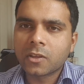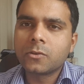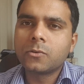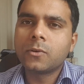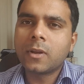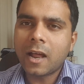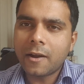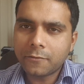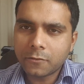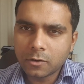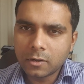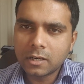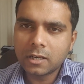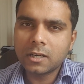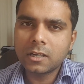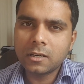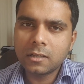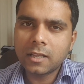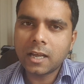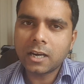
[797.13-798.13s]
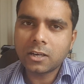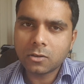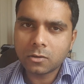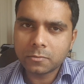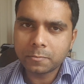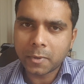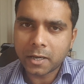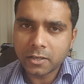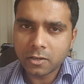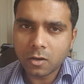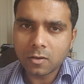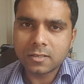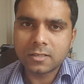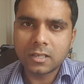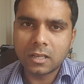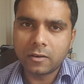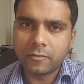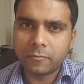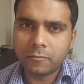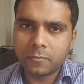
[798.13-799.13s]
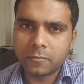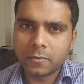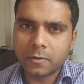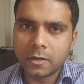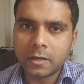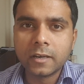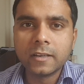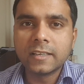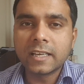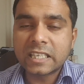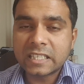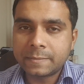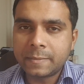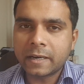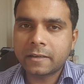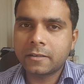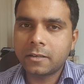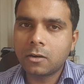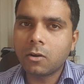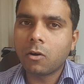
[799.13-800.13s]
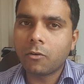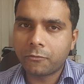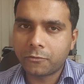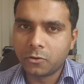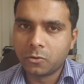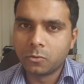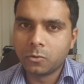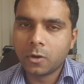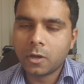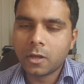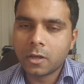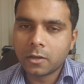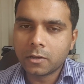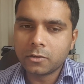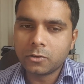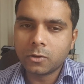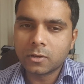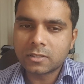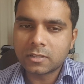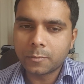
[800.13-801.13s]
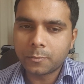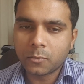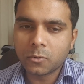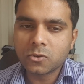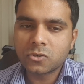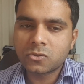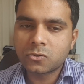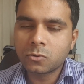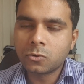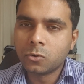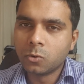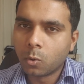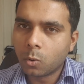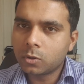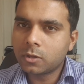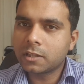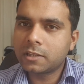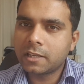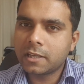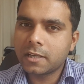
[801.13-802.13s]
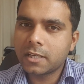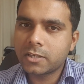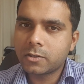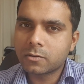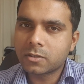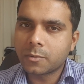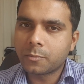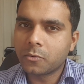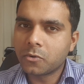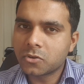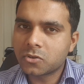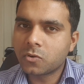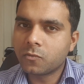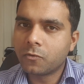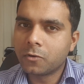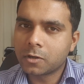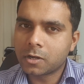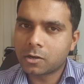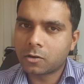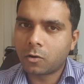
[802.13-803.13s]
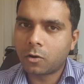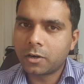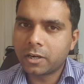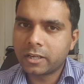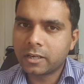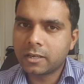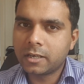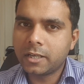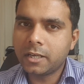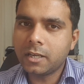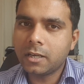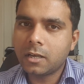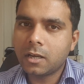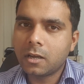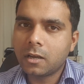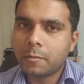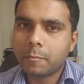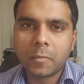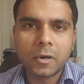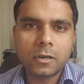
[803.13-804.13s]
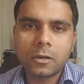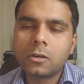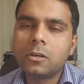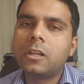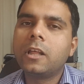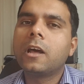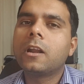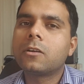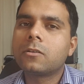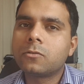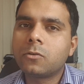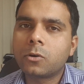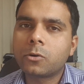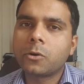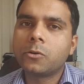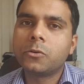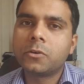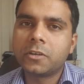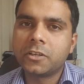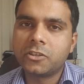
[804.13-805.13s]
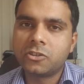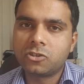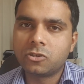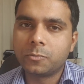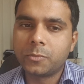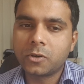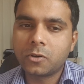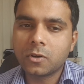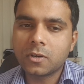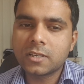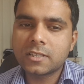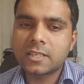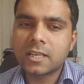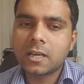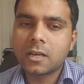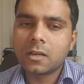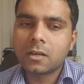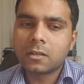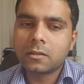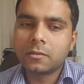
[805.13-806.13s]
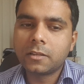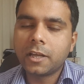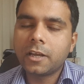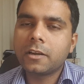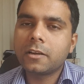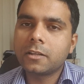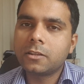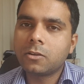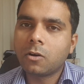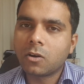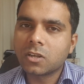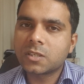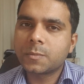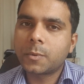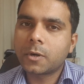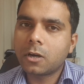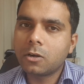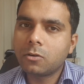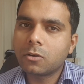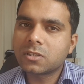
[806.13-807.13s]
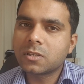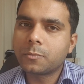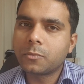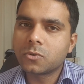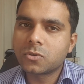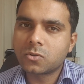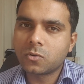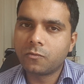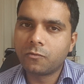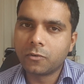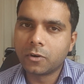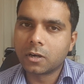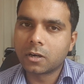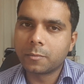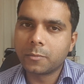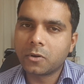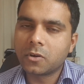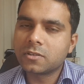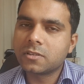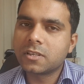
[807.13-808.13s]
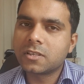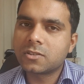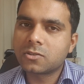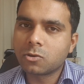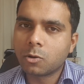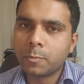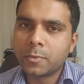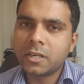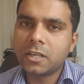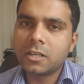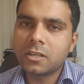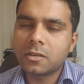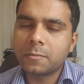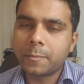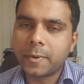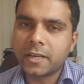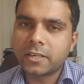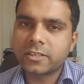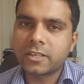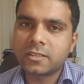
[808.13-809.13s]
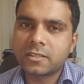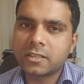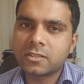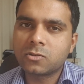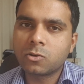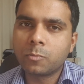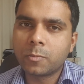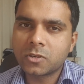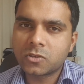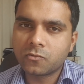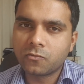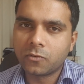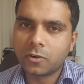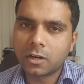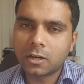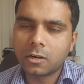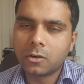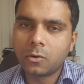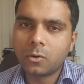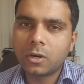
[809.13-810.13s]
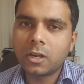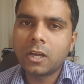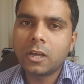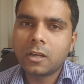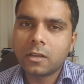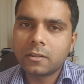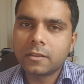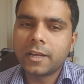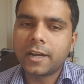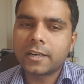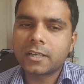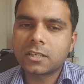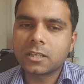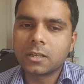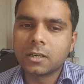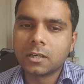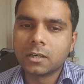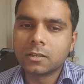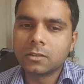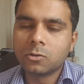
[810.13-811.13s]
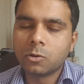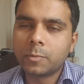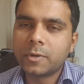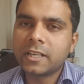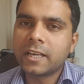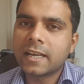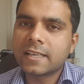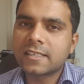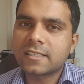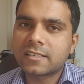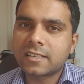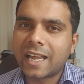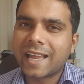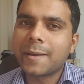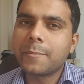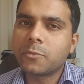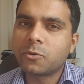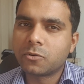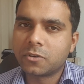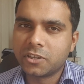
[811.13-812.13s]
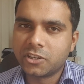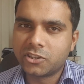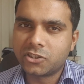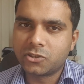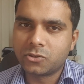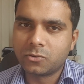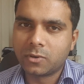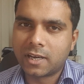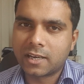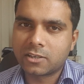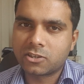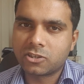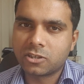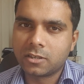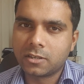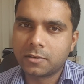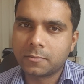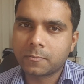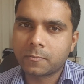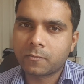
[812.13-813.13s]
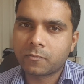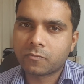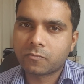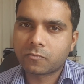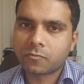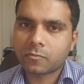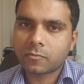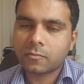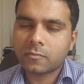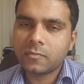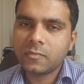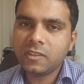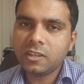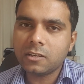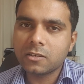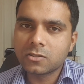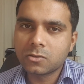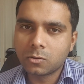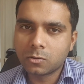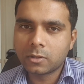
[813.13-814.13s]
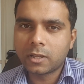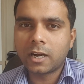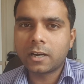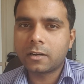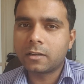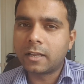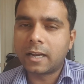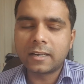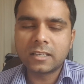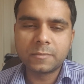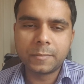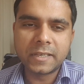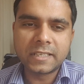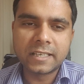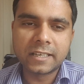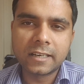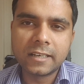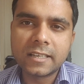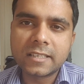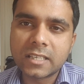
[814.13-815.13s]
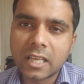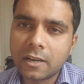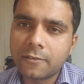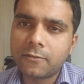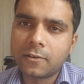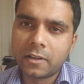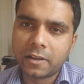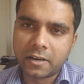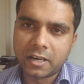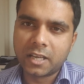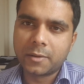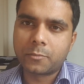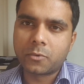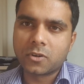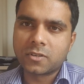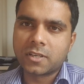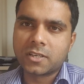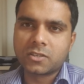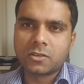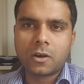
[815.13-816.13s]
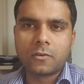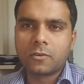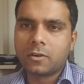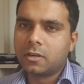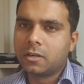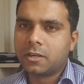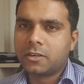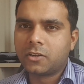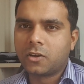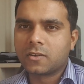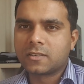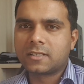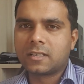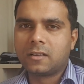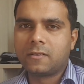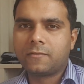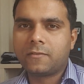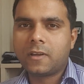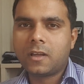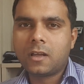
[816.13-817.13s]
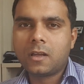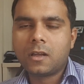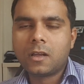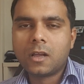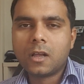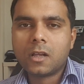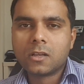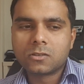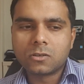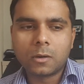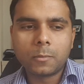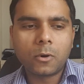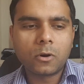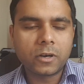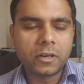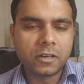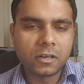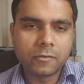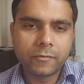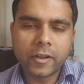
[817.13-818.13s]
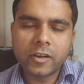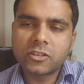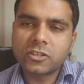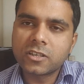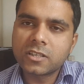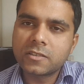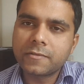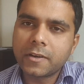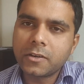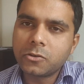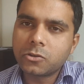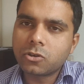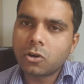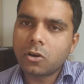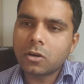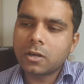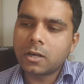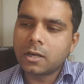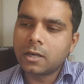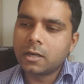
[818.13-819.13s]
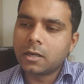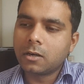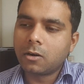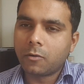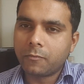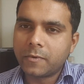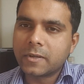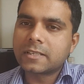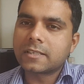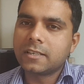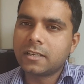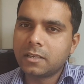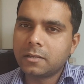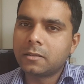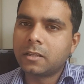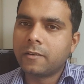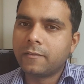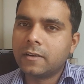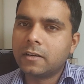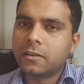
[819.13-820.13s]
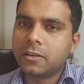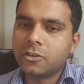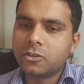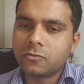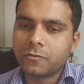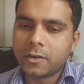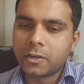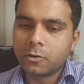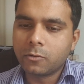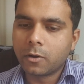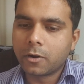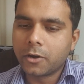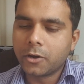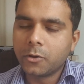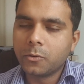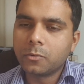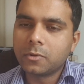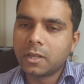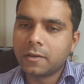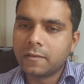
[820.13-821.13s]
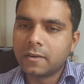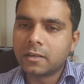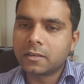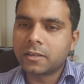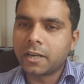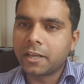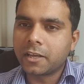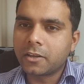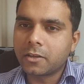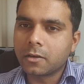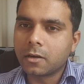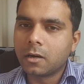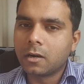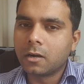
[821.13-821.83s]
You have to learn that by yourself. It is expected of you. You are supposed to know the things, you're supposed to work accordingly, but they are not going to teach you, because there in the hospital you are supposed to work, because there's so many patients and so much workload that nobody has time to teach you actually. So that is basically self-learning process. You have to learn yourself. So about interventions, when you talk, obviously they will teach when you are new. They will take